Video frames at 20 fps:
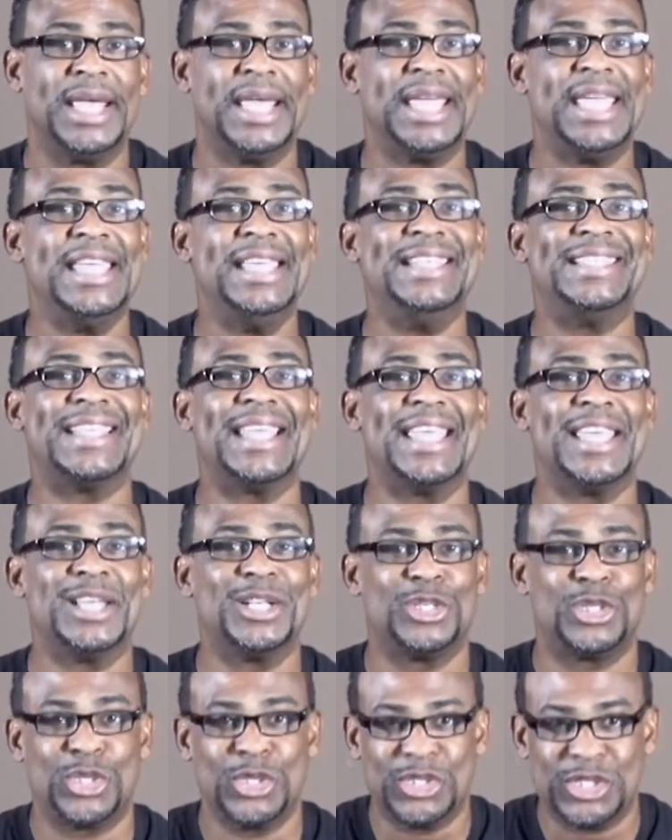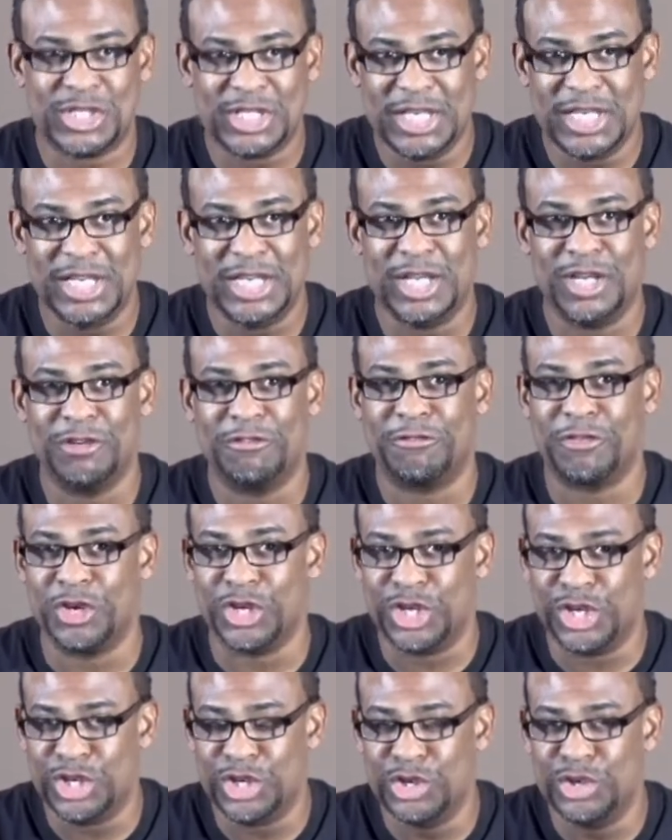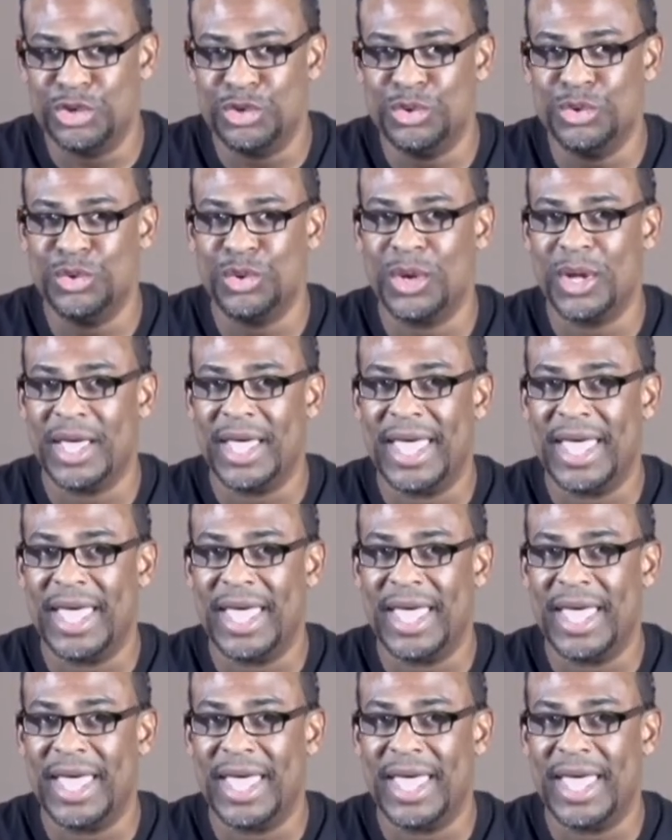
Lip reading: He's interceding for you,